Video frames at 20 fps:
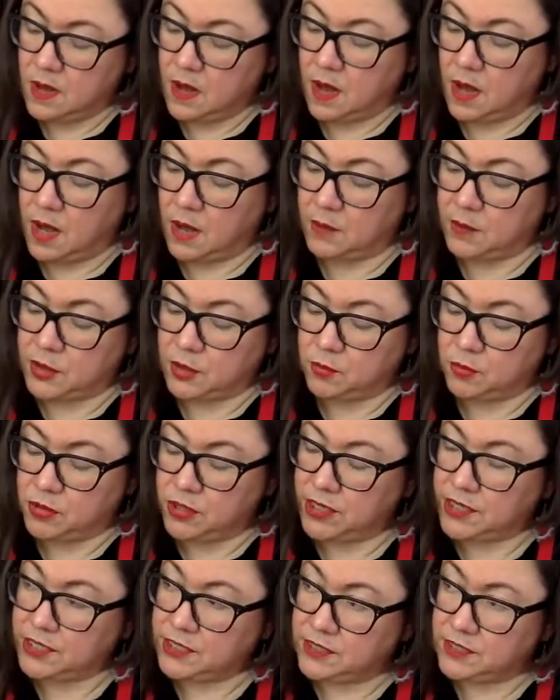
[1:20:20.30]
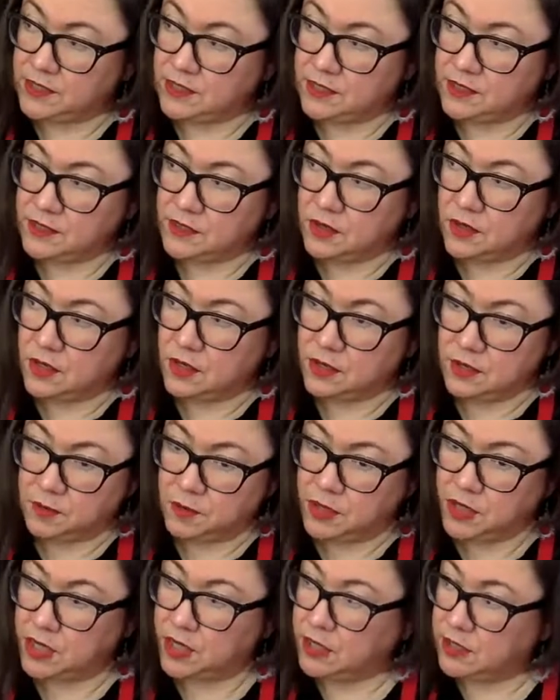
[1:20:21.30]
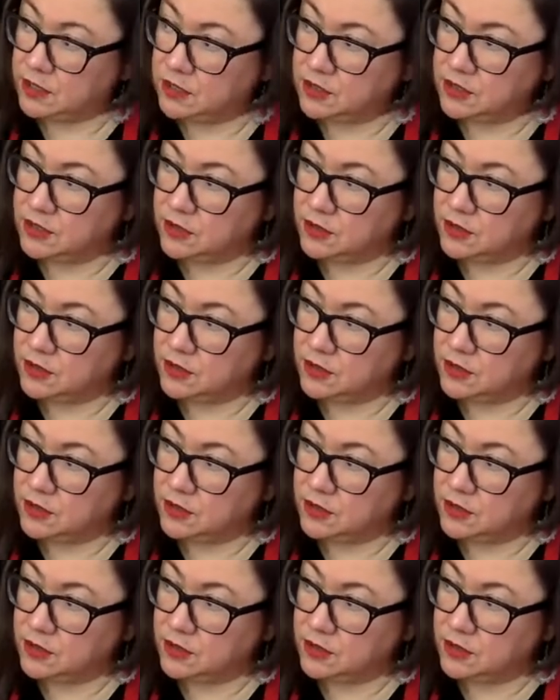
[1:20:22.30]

I'm going to place this on the page.